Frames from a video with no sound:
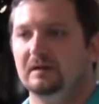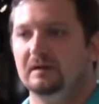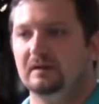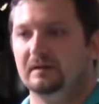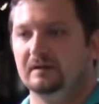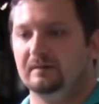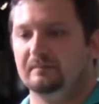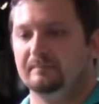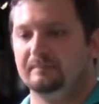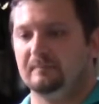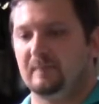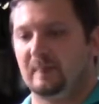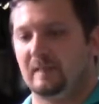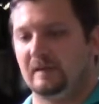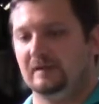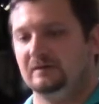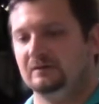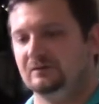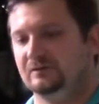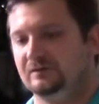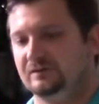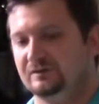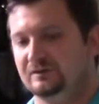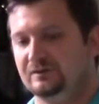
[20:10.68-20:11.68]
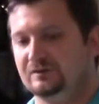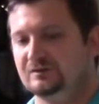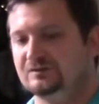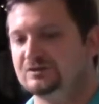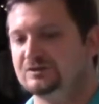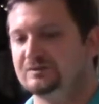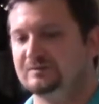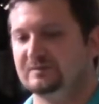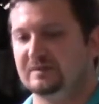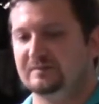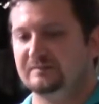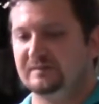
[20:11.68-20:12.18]
um, in order to use
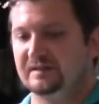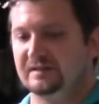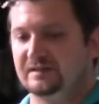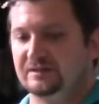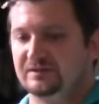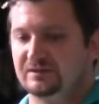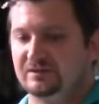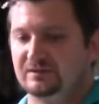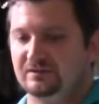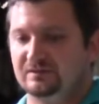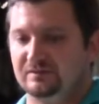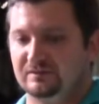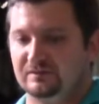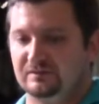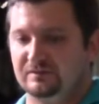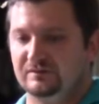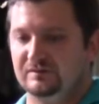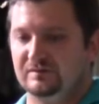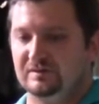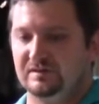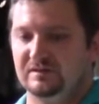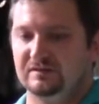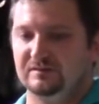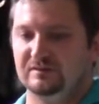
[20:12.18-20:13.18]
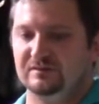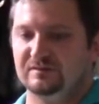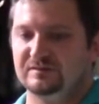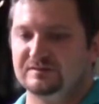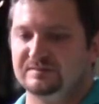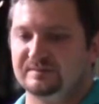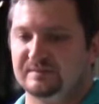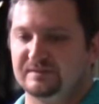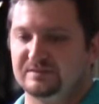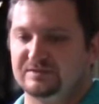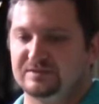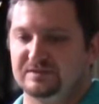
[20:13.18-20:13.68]
Joomla Mailer, you, you do need to use
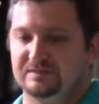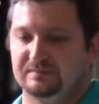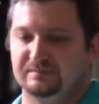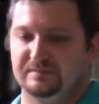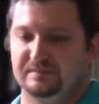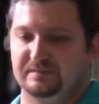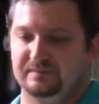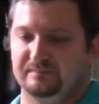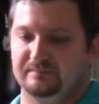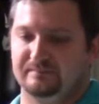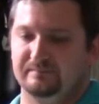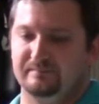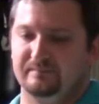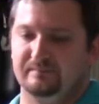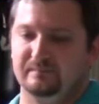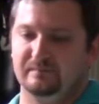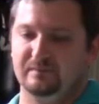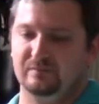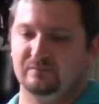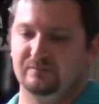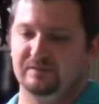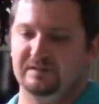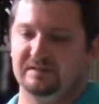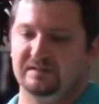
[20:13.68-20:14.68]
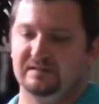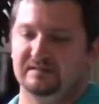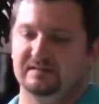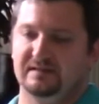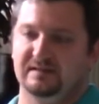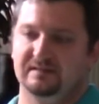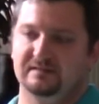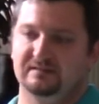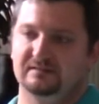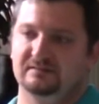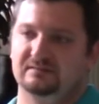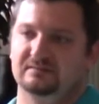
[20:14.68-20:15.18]
MailChimp. Um, we did
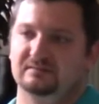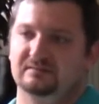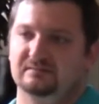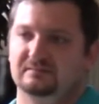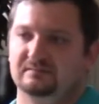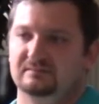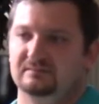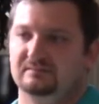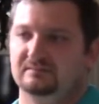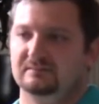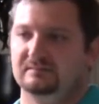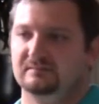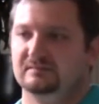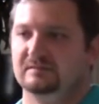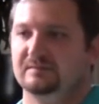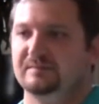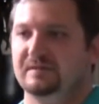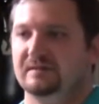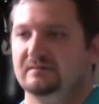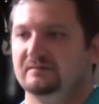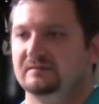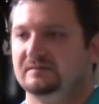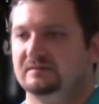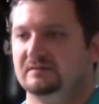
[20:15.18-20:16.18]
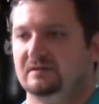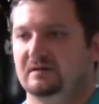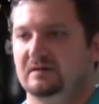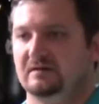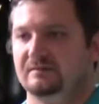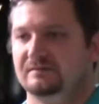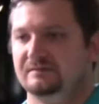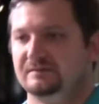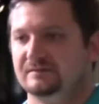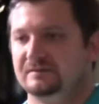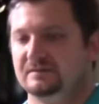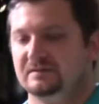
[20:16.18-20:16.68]
that and to be able to
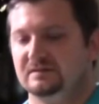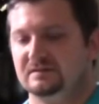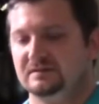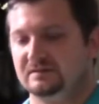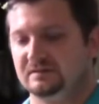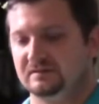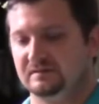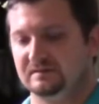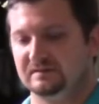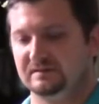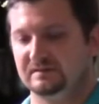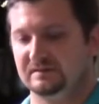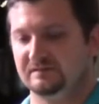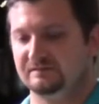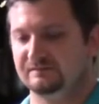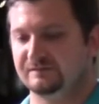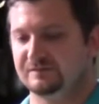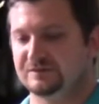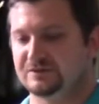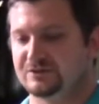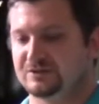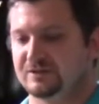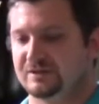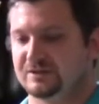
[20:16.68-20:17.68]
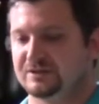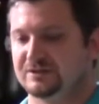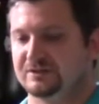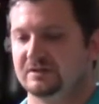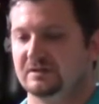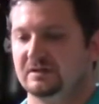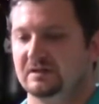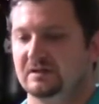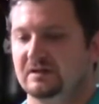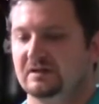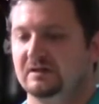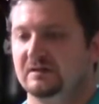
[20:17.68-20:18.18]
offer uh, the infrastructure
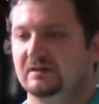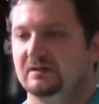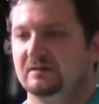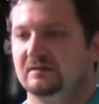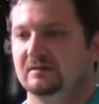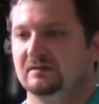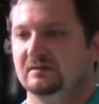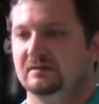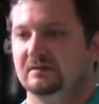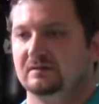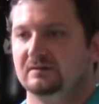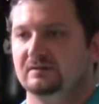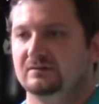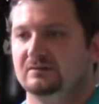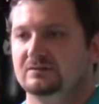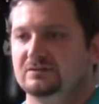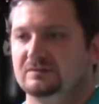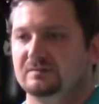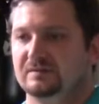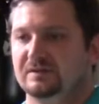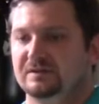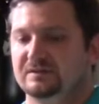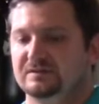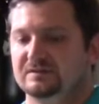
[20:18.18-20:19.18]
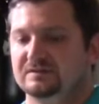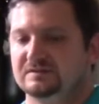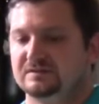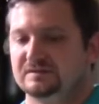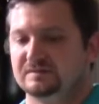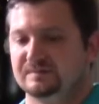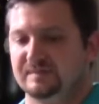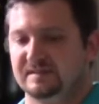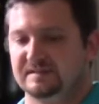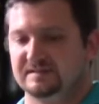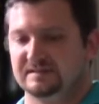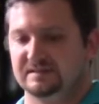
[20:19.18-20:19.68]
to Joomla
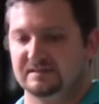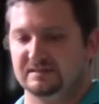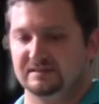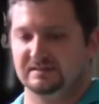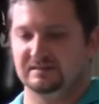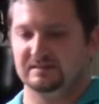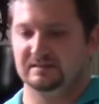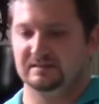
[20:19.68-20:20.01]
users, basically.